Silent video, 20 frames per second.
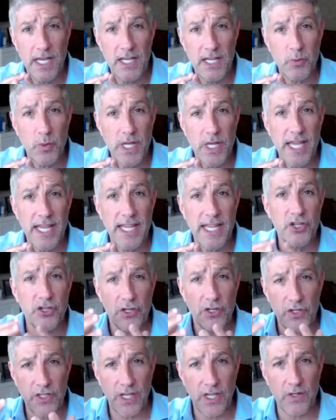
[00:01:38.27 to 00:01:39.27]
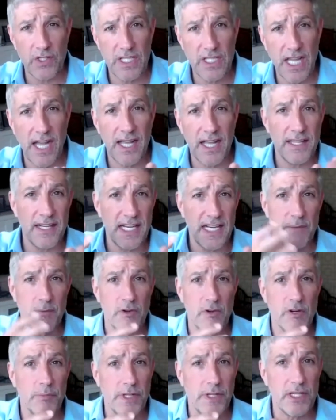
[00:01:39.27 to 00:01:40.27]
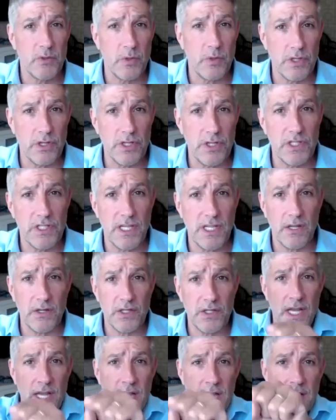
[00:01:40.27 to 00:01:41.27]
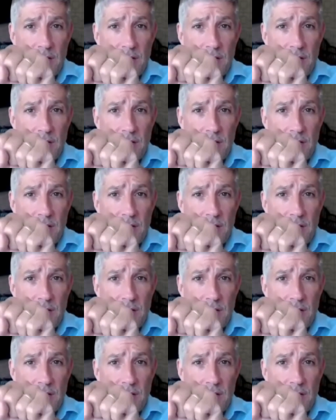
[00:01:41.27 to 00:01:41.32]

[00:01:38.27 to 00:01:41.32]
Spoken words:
As we age, our cells die, they need to be replaced with good cells.